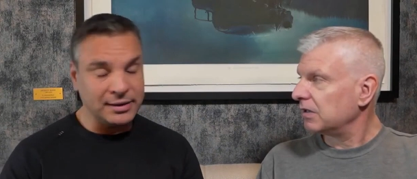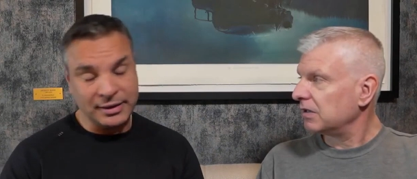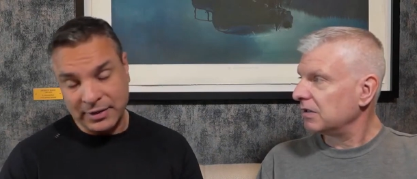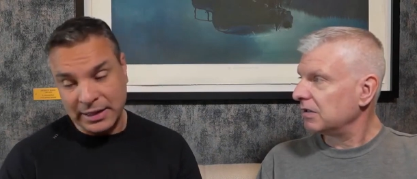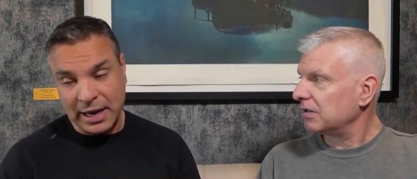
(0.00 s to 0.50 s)
Speaker 1: and
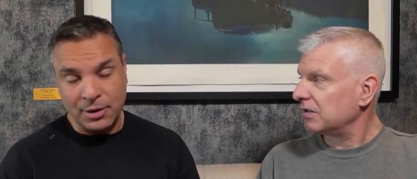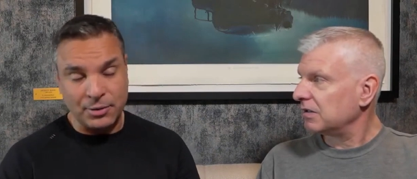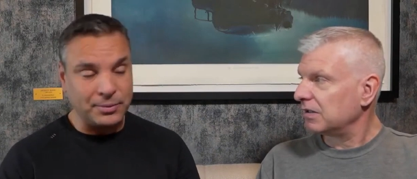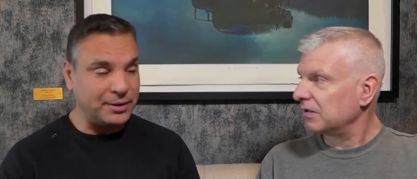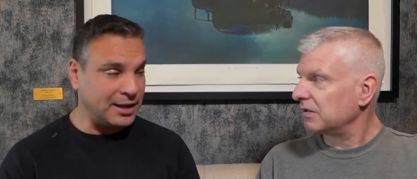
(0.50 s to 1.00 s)
even
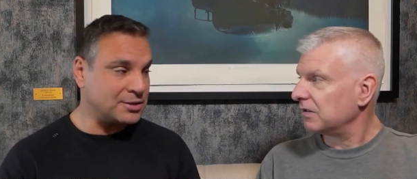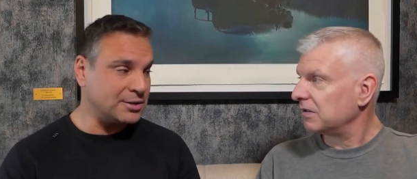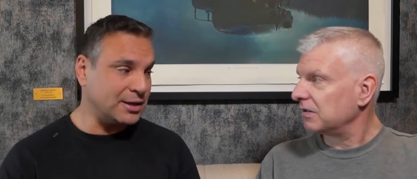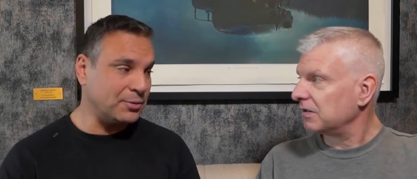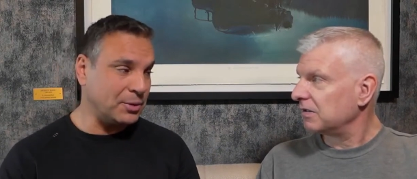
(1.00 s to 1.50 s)
now,
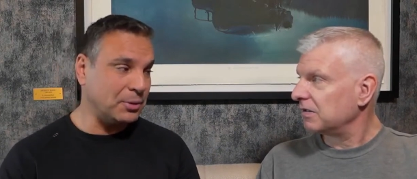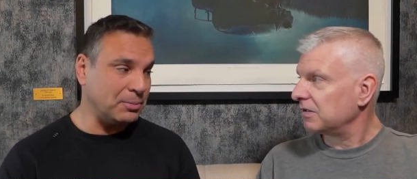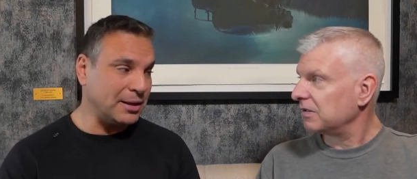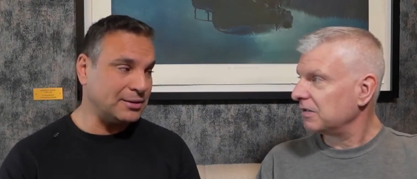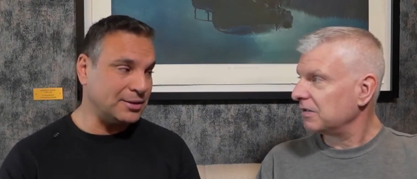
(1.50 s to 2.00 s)
yesterday when we
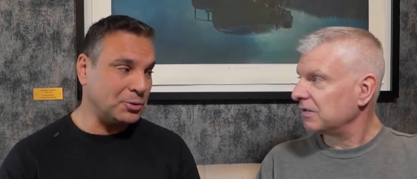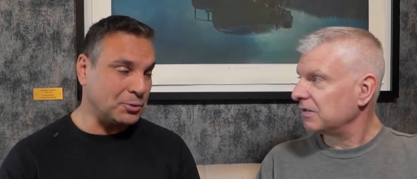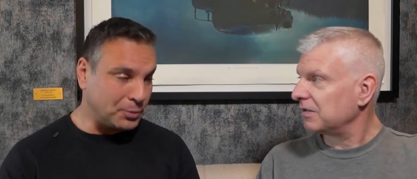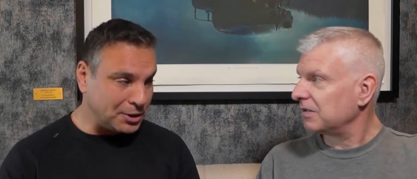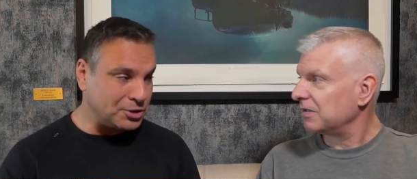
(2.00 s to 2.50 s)
met the
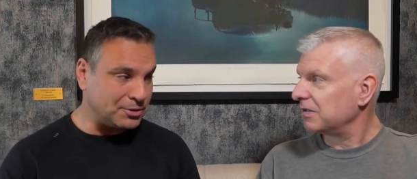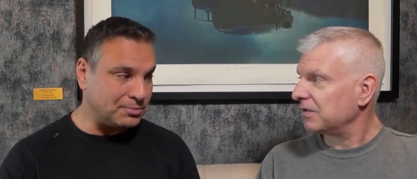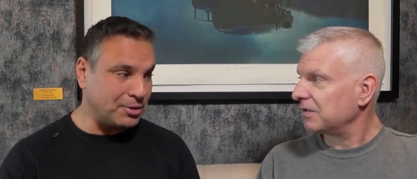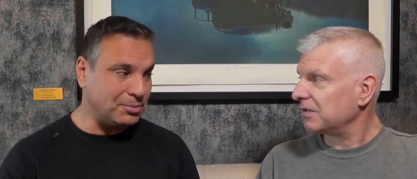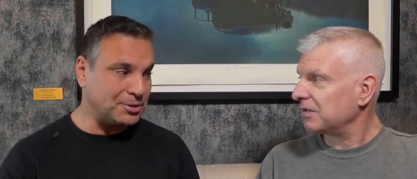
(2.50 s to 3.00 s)
Norwegian
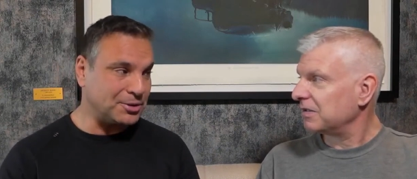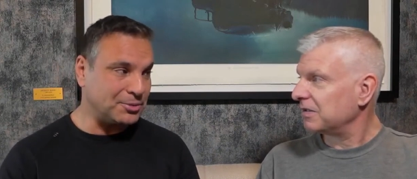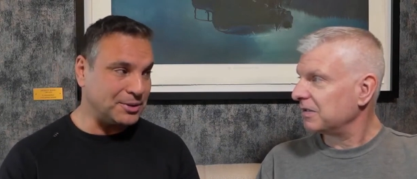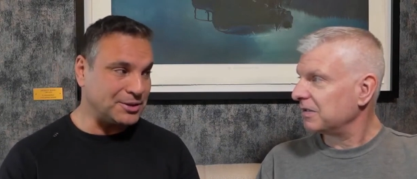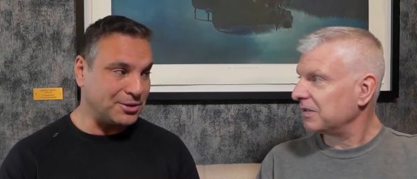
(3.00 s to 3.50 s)
publisher,
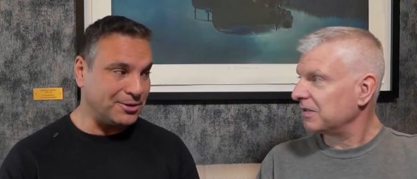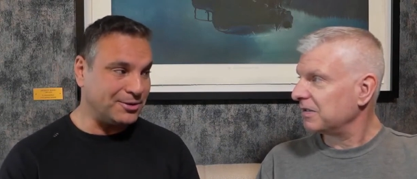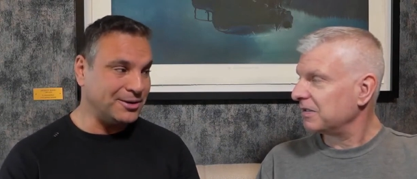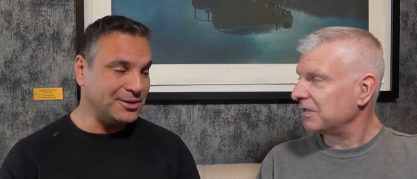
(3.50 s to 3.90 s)
we saw